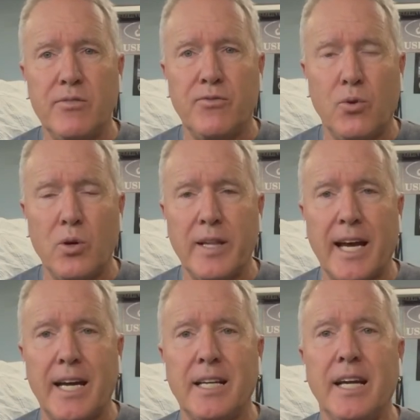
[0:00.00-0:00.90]
for
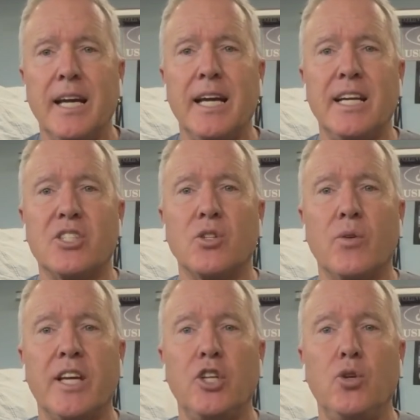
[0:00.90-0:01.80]
that is so
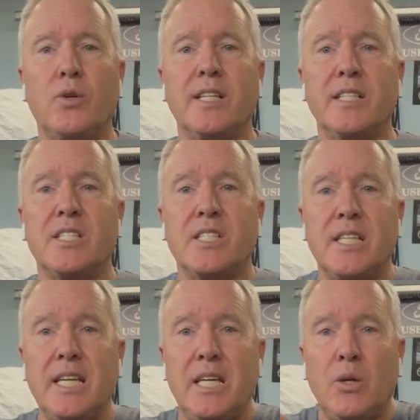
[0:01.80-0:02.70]
that you can
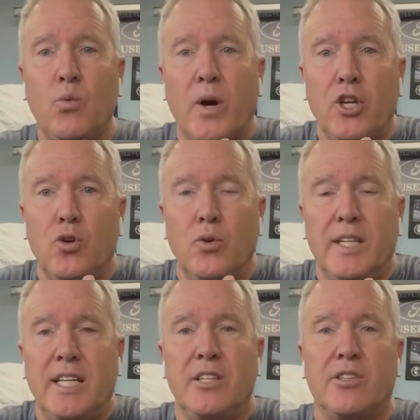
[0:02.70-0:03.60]
see what you
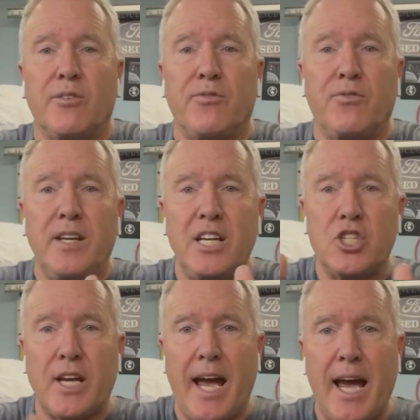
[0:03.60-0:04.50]
need to
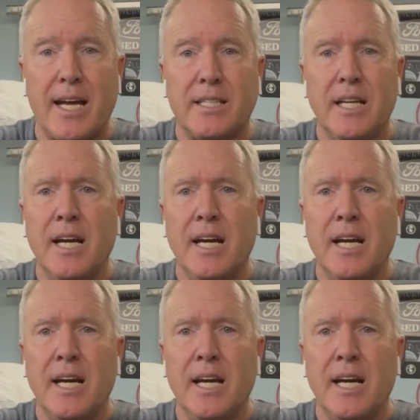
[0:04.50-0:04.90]
finish at.